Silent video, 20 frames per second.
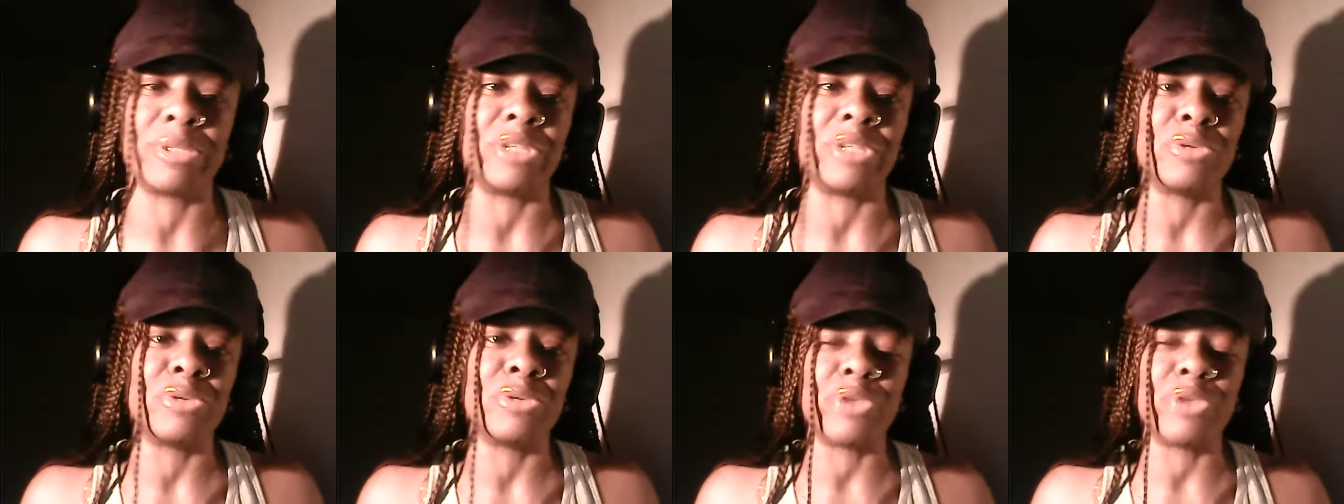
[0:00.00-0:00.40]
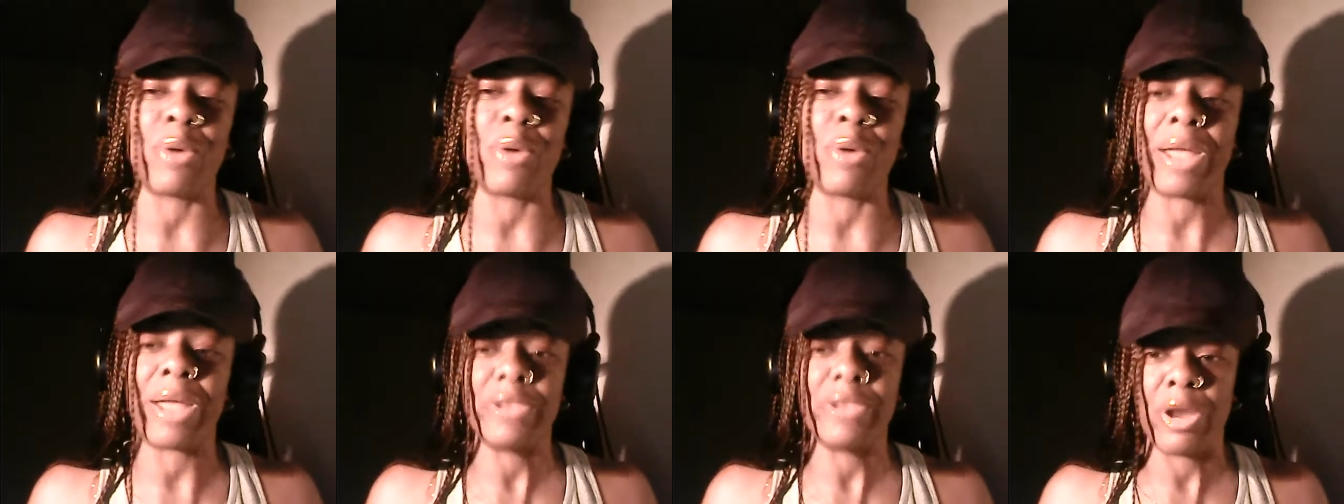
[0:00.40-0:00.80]
and
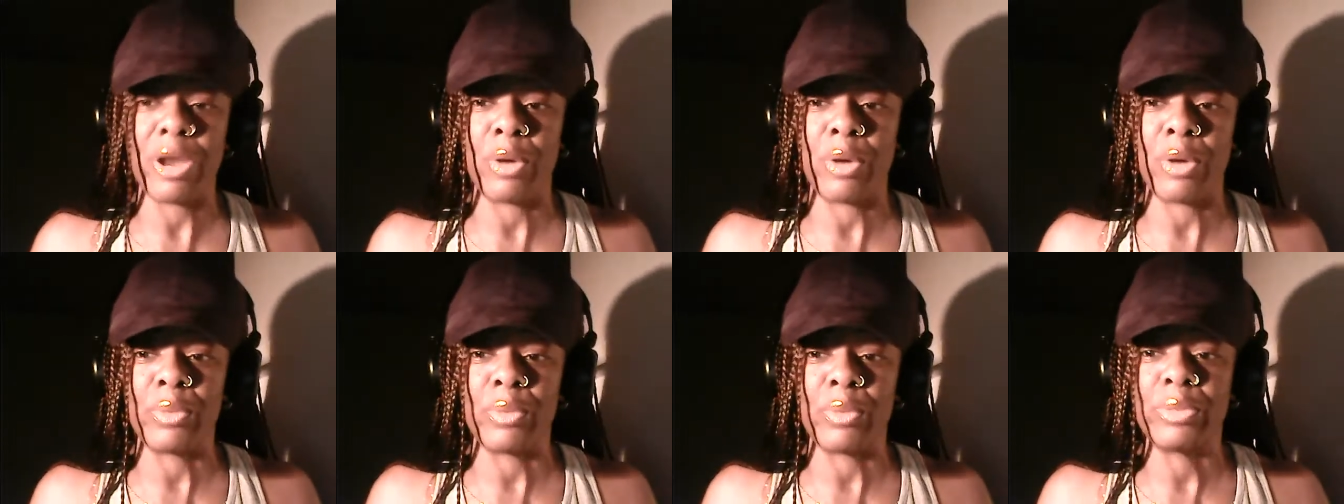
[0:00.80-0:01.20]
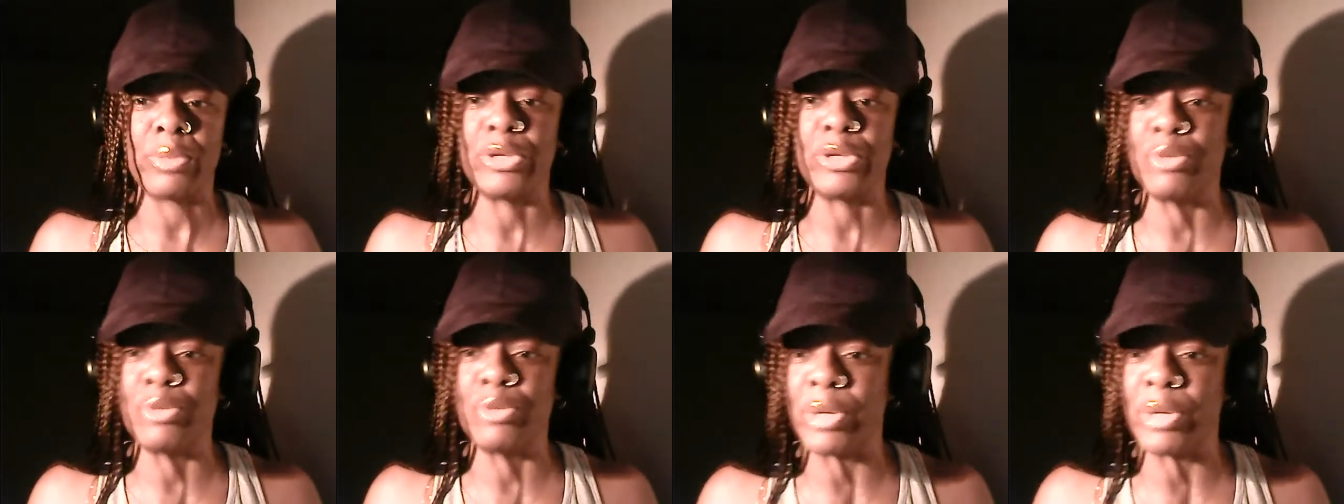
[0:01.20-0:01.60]
I know
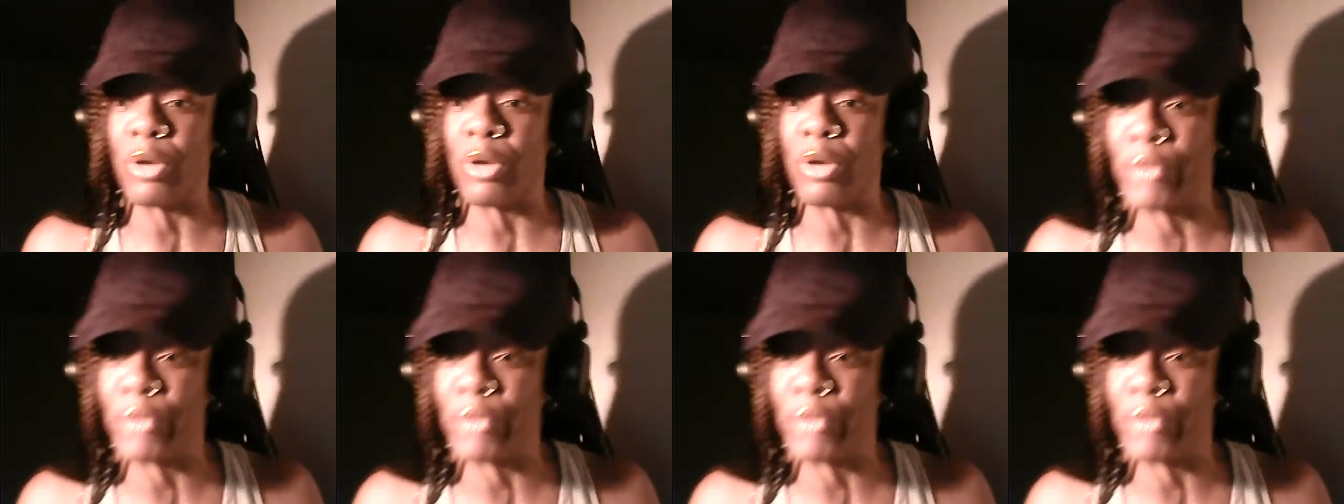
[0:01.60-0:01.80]
you be over